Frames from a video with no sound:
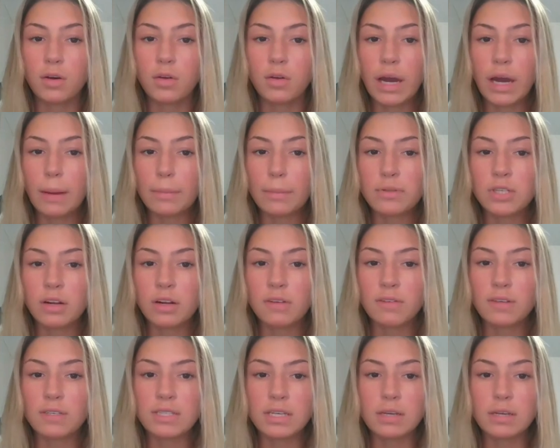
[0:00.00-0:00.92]
the option
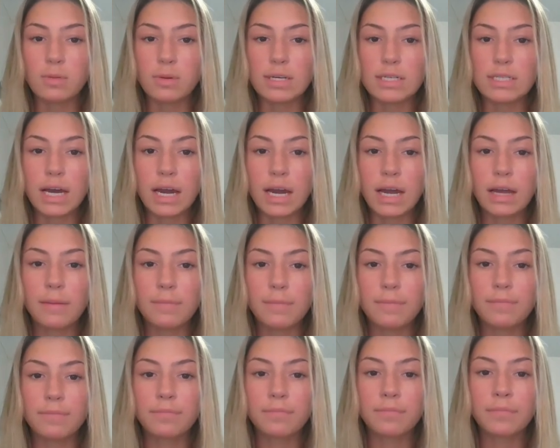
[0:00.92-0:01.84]
of a seaweed diet.
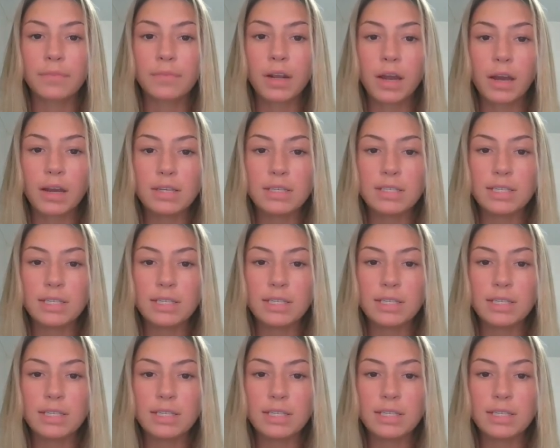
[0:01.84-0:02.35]
In